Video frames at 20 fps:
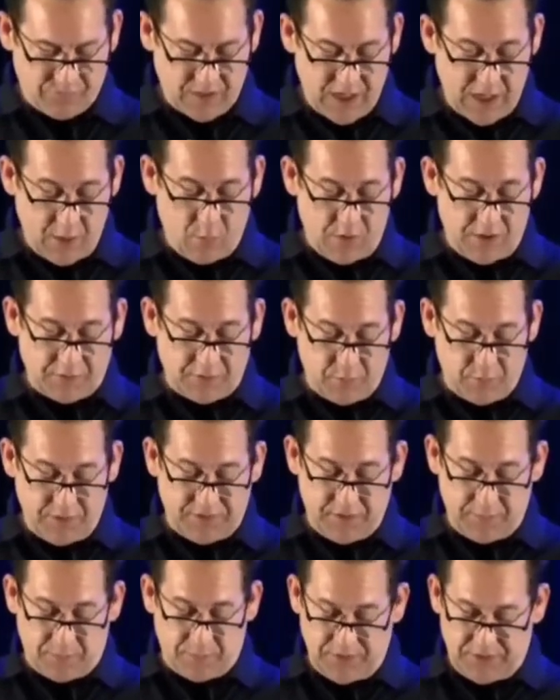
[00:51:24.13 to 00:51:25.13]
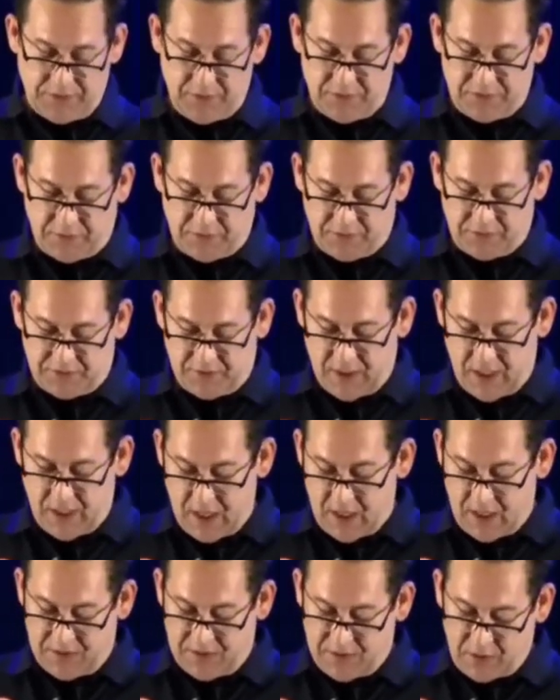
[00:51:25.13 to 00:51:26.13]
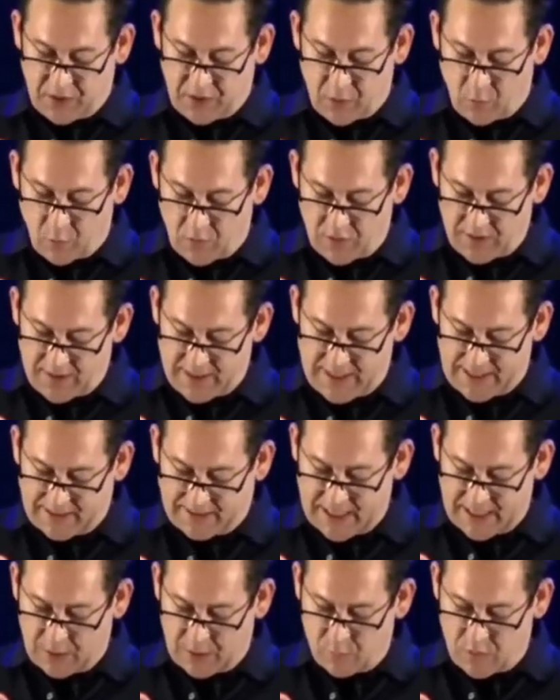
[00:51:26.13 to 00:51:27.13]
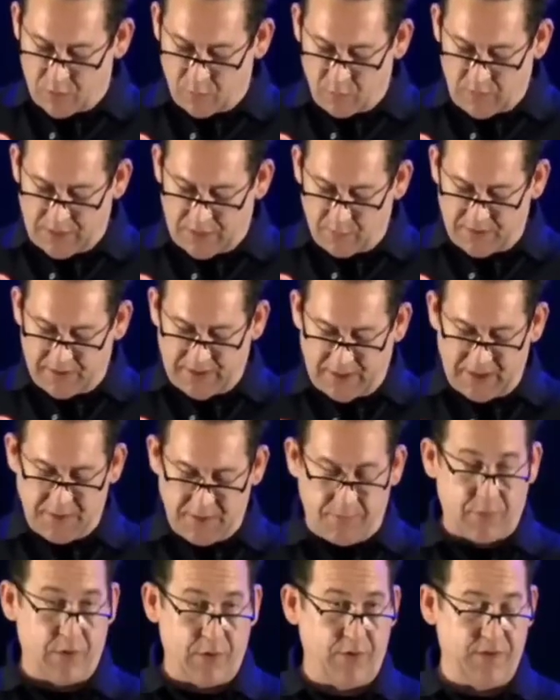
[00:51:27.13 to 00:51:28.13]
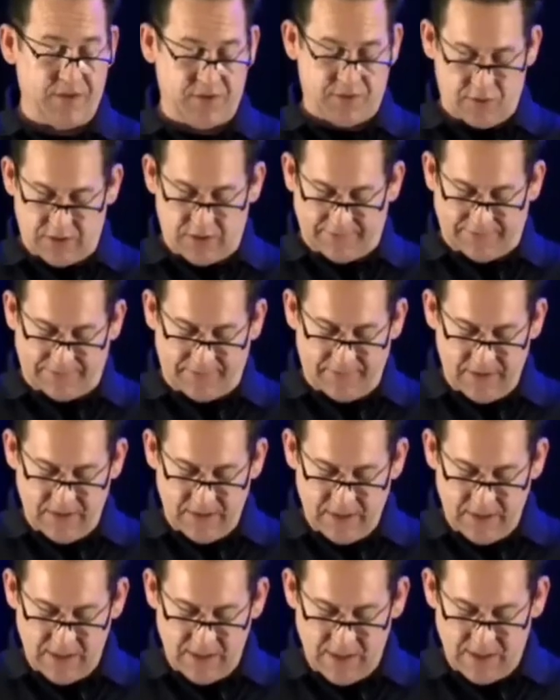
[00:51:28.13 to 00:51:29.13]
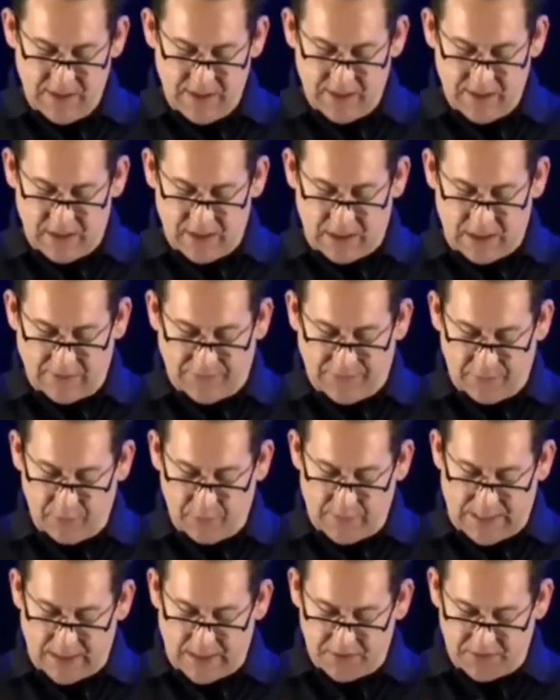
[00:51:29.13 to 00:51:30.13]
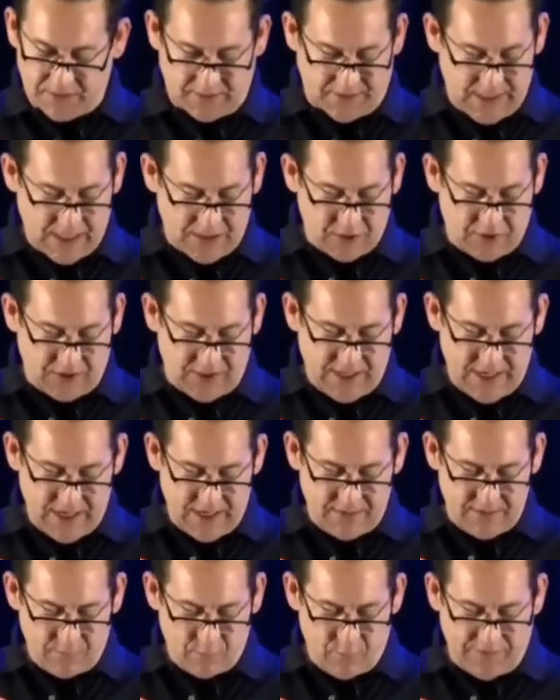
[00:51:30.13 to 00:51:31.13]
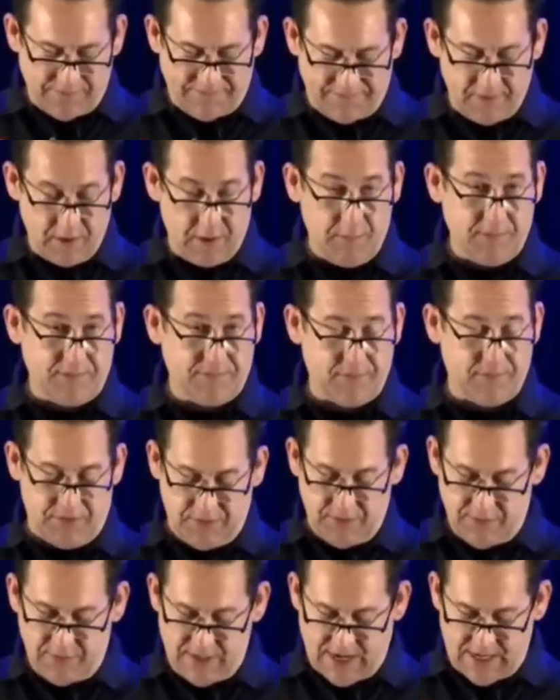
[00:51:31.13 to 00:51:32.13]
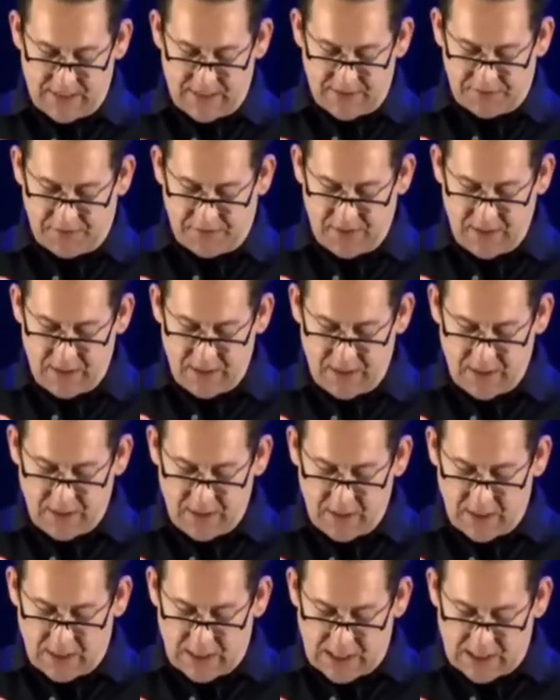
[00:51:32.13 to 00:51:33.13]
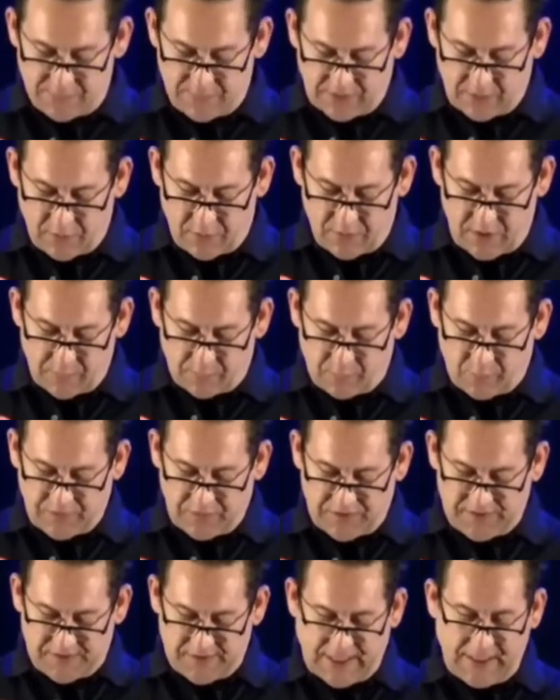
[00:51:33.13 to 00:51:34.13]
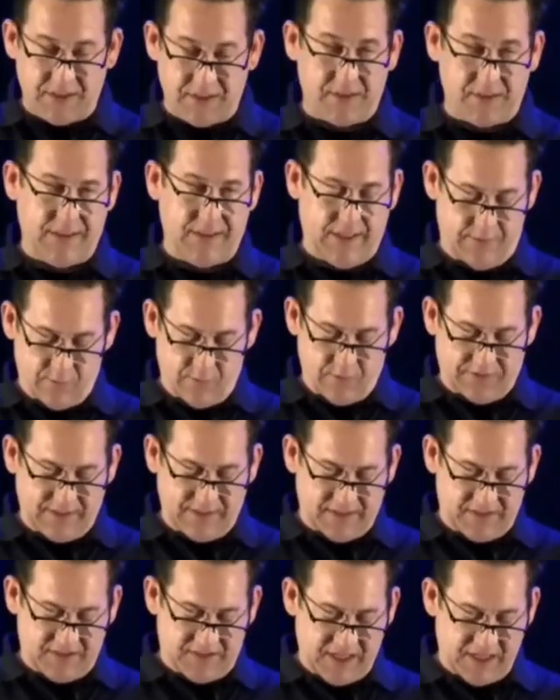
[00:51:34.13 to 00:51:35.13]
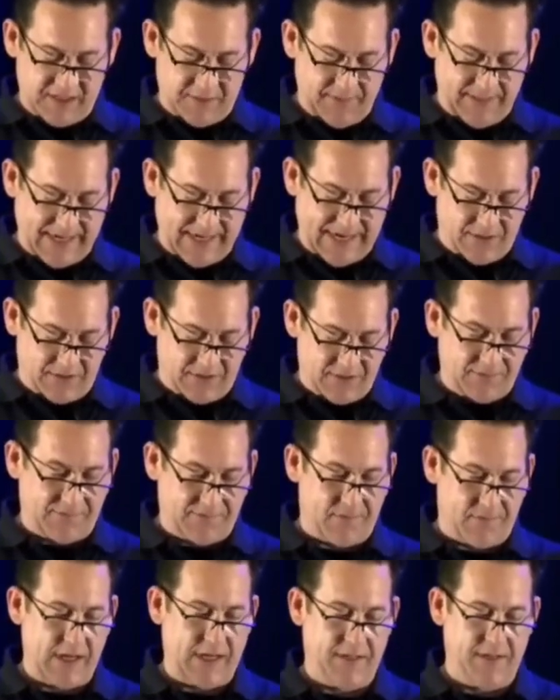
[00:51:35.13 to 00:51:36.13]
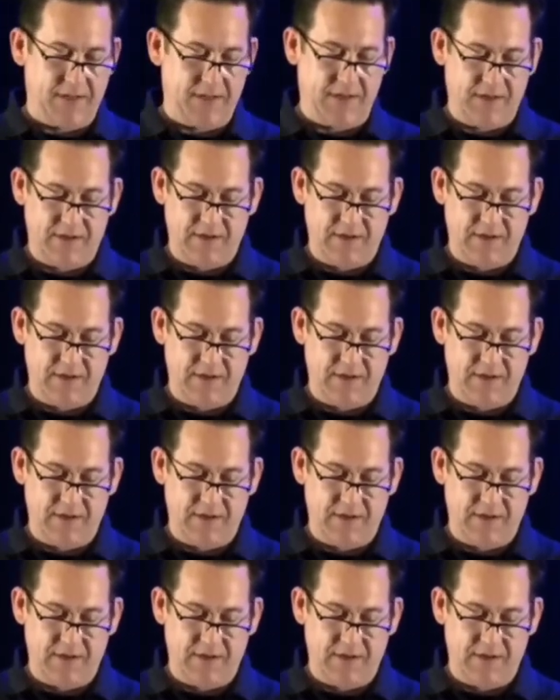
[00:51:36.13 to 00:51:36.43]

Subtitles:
I worked with the producers to coordinate getting what we would need to pull this off. I flew out to Ketchikan. We filmed for 2 days. I recorded precisely what they sent me out to find.